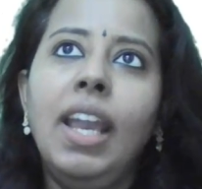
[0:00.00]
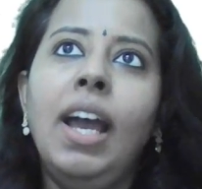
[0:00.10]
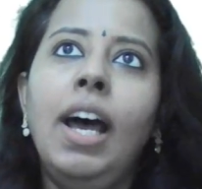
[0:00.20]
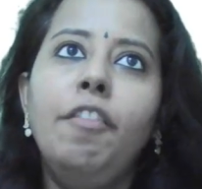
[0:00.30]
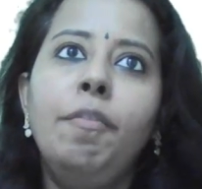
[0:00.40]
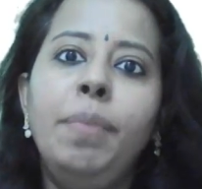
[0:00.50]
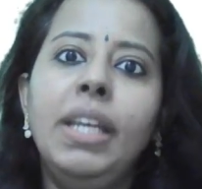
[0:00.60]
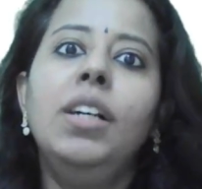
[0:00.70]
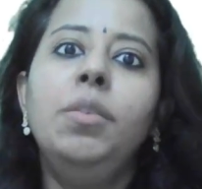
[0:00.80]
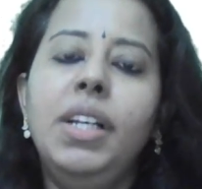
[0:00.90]
they have
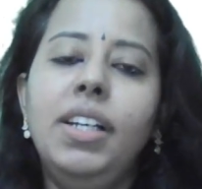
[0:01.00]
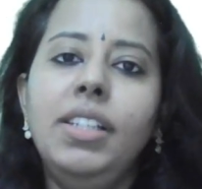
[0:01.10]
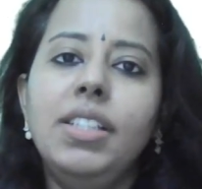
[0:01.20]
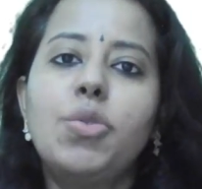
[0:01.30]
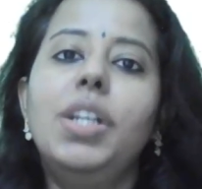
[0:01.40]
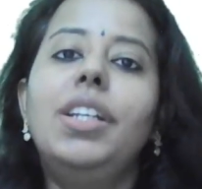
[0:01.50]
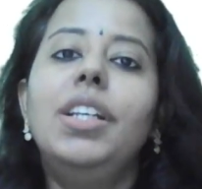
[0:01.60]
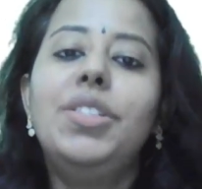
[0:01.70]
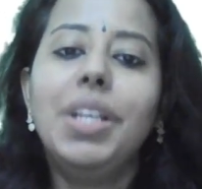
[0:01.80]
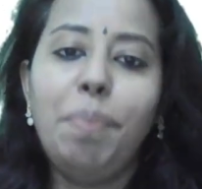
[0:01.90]
become a
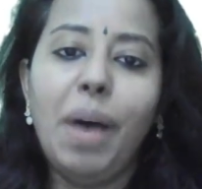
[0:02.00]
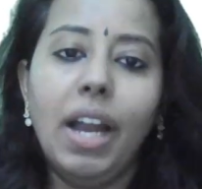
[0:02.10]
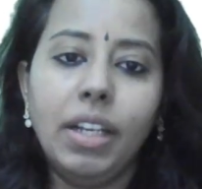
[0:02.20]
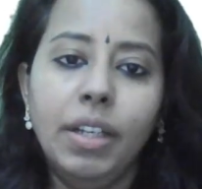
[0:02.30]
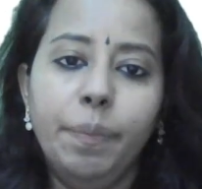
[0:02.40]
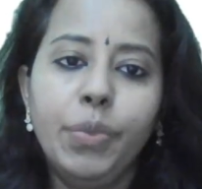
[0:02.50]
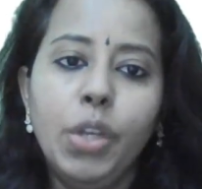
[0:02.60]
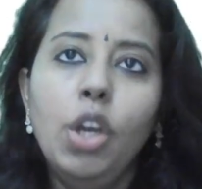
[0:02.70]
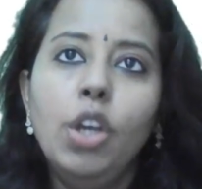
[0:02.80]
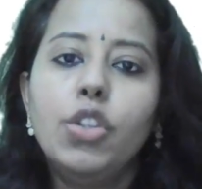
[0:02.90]
strategic partner.
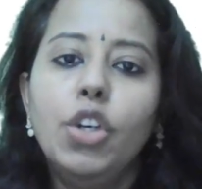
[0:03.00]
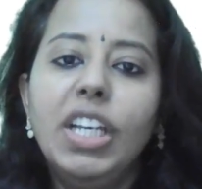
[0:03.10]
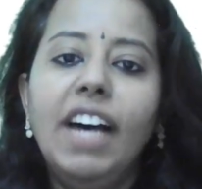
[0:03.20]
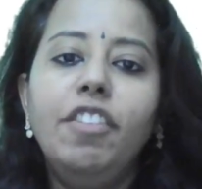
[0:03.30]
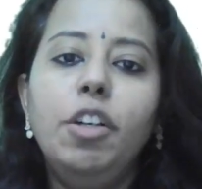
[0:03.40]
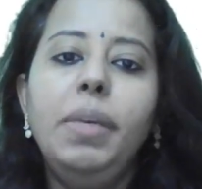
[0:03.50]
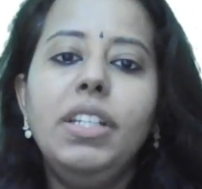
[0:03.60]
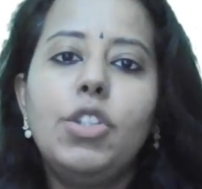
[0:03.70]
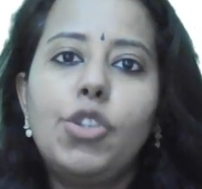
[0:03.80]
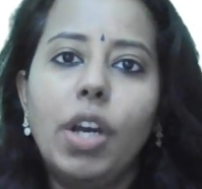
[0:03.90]
So
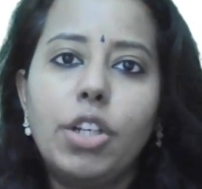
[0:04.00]
government